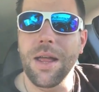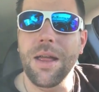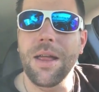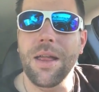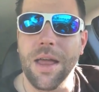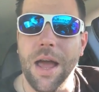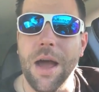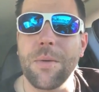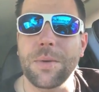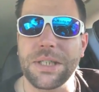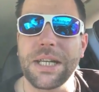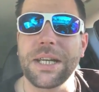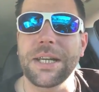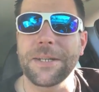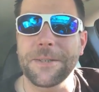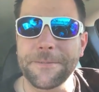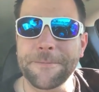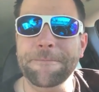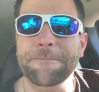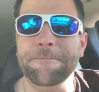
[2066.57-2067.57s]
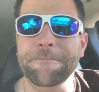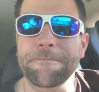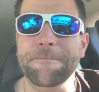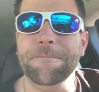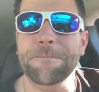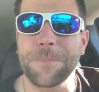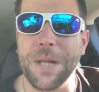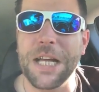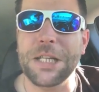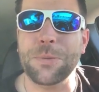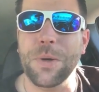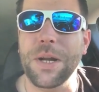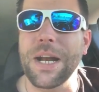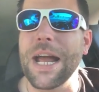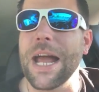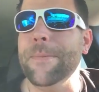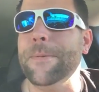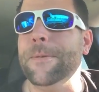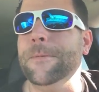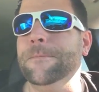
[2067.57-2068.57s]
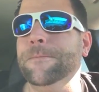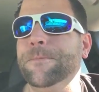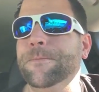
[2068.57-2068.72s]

That was it. That's what happened.